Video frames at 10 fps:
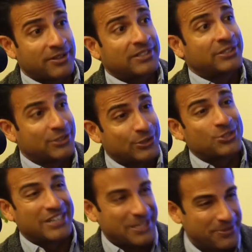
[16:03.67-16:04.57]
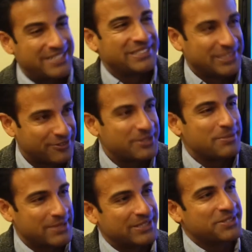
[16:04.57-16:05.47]
as part of the clinical trial, we
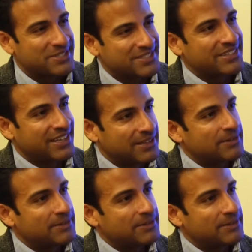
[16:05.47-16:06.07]
delivered the meals.